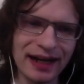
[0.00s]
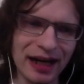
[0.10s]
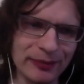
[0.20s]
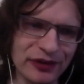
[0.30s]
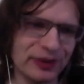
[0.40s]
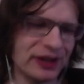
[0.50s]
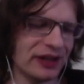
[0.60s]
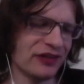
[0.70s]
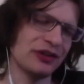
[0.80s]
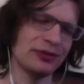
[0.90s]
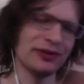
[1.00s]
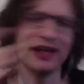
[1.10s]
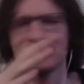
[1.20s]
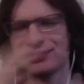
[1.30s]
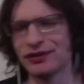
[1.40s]
So I needed something
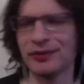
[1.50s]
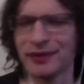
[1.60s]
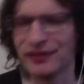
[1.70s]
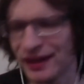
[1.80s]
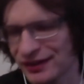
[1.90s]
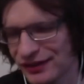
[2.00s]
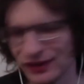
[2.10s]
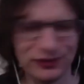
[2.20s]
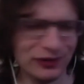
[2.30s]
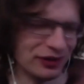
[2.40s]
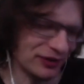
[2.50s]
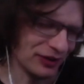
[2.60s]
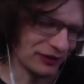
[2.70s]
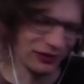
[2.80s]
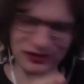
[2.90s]
creative to complement that, because I was very
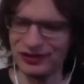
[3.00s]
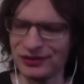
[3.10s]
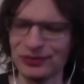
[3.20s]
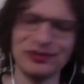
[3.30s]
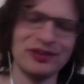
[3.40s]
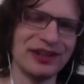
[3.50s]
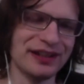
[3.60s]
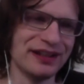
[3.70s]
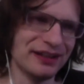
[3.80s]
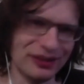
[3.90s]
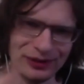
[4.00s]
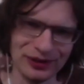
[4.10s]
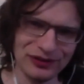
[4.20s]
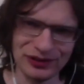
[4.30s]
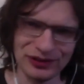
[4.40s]
technical during the day, and I
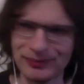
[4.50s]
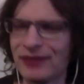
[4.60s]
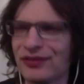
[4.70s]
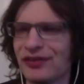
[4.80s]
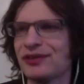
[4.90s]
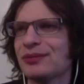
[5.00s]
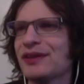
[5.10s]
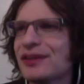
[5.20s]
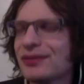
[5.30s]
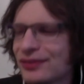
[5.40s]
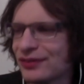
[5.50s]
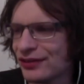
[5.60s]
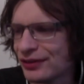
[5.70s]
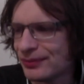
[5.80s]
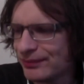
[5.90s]
wanted to have something completely different
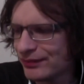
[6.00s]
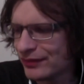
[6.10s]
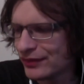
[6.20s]
to